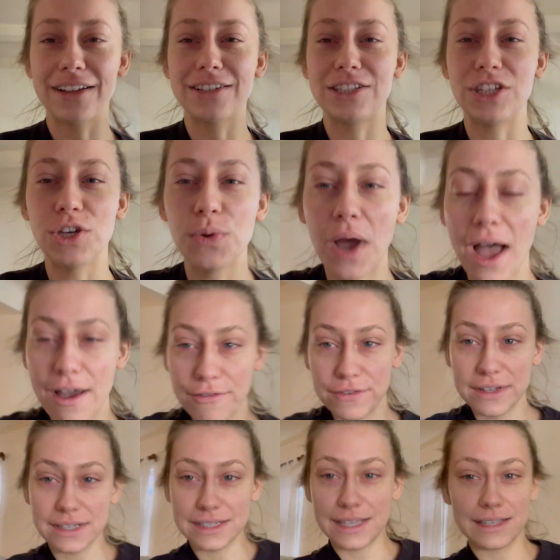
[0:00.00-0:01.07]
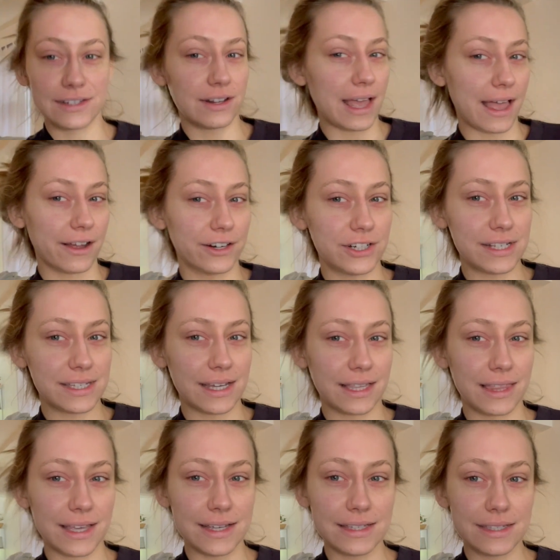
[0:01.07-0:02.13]
Do you have seasonal allergies like
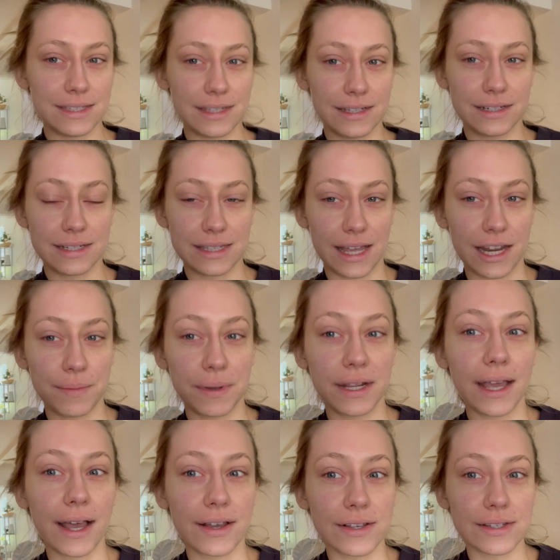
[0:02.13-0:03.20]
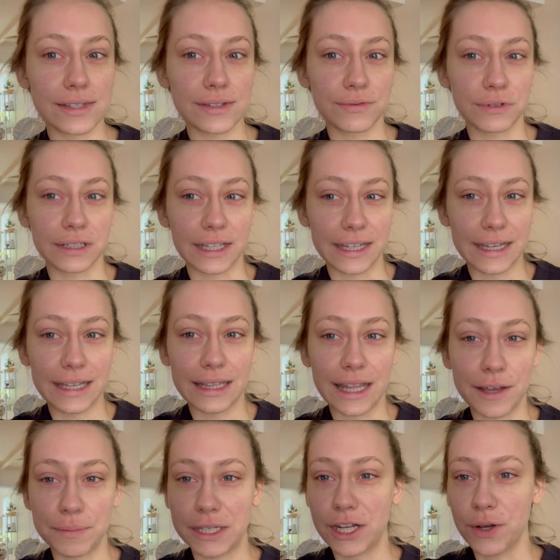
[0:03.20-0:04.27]
this? Does anybody else relate?
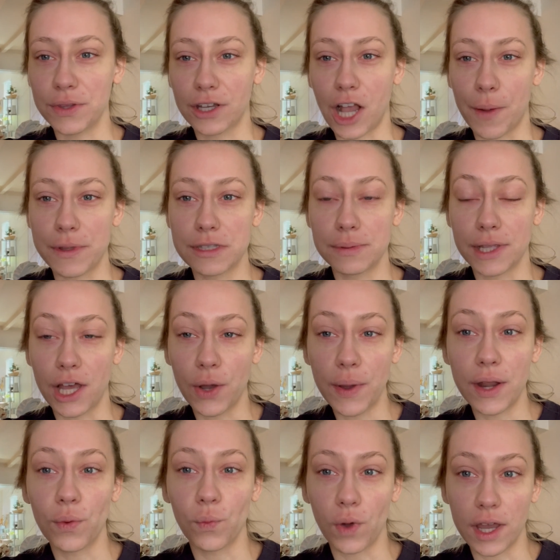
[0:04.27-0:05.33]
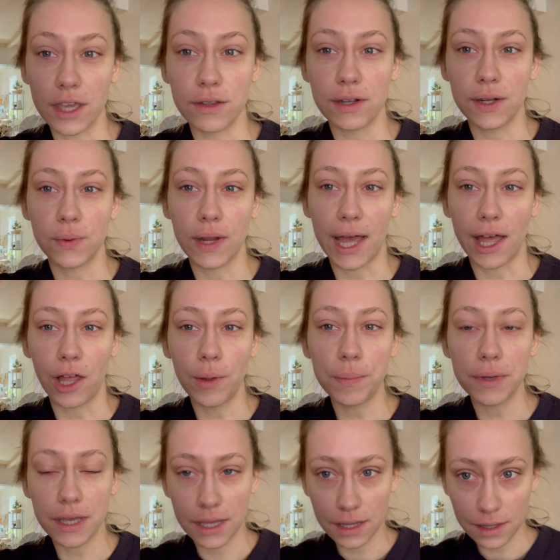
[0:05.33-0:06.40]
Let me know in the comments below and what you do to help.
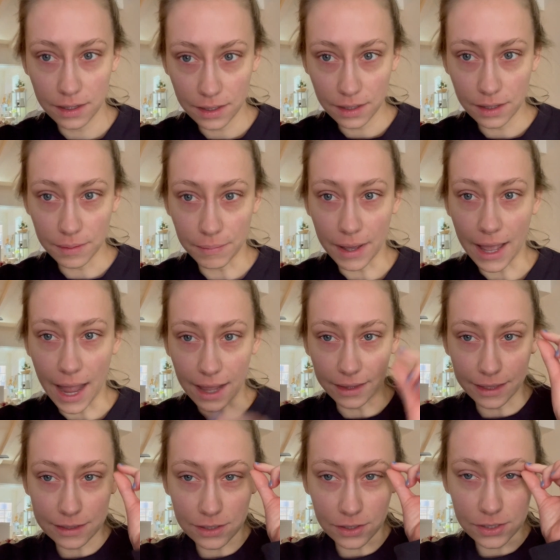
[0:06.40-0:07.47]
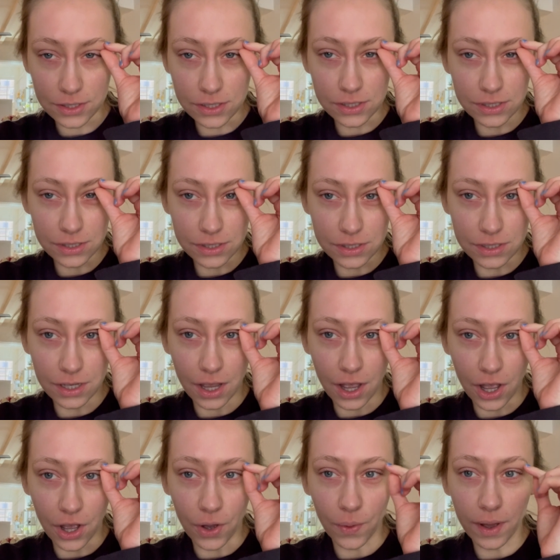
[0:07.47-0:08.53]
My eyelids are
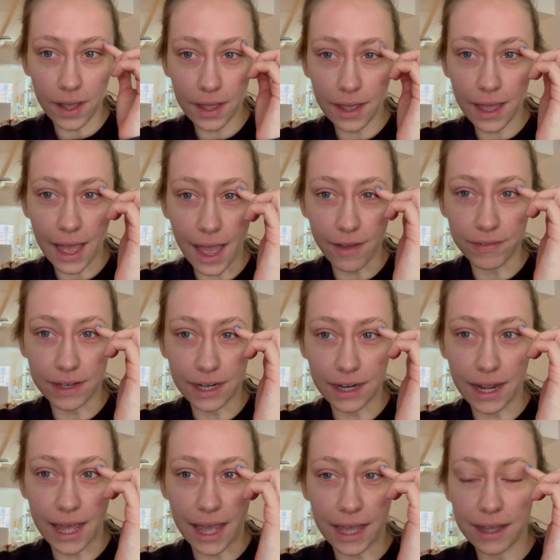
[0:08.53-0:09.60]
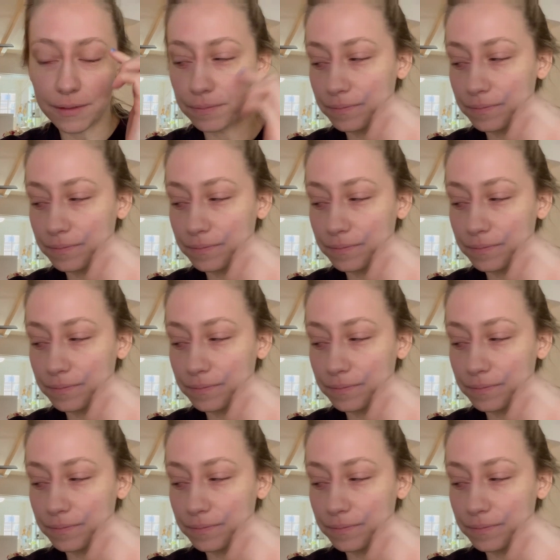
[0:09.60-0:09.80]
so heavy today.